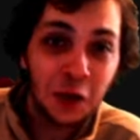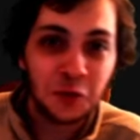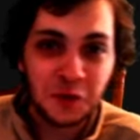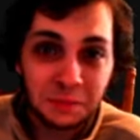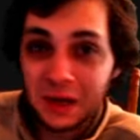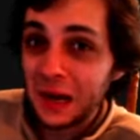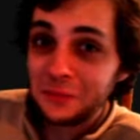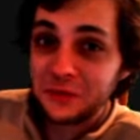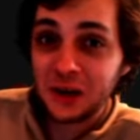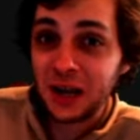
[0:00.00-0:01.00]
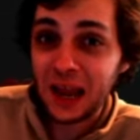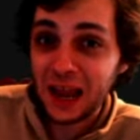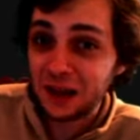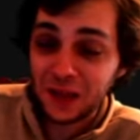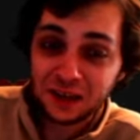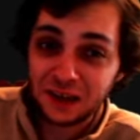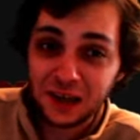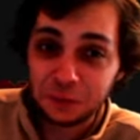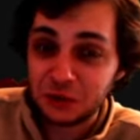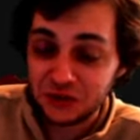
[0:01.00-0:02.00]
sometimes you're going to have that
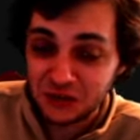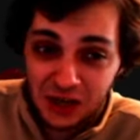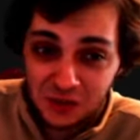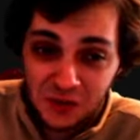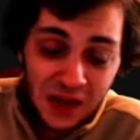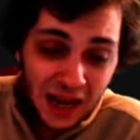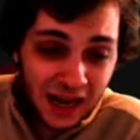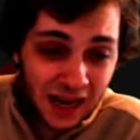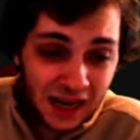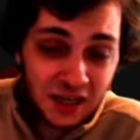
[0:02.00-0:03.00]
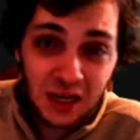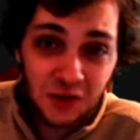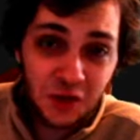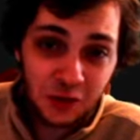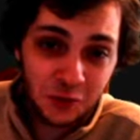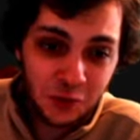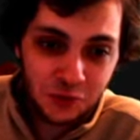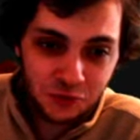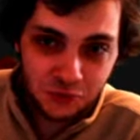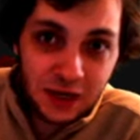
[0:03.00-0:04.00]
type of chase, and it's
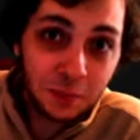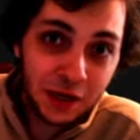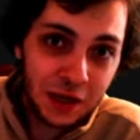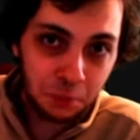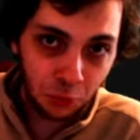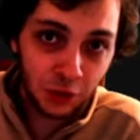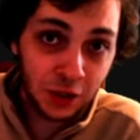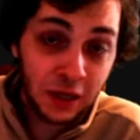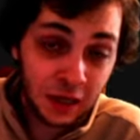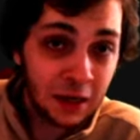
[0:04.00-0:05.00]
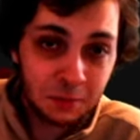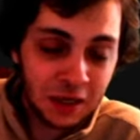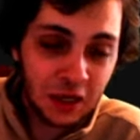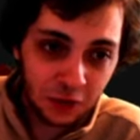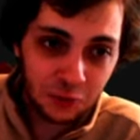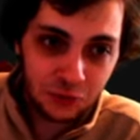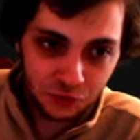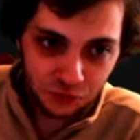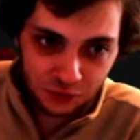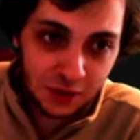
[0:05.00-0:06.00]
extremely important, and I mean
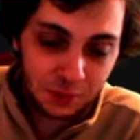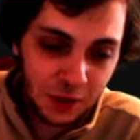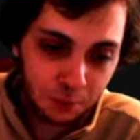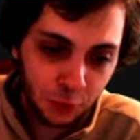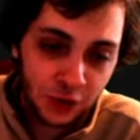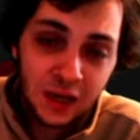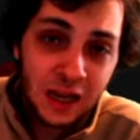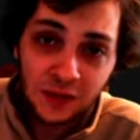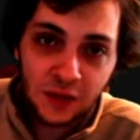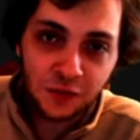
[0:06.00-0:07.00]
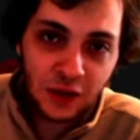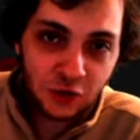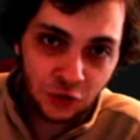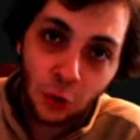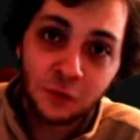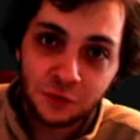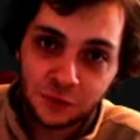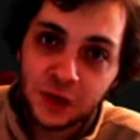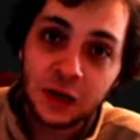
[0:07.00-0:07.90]
extremely important, that they don't finish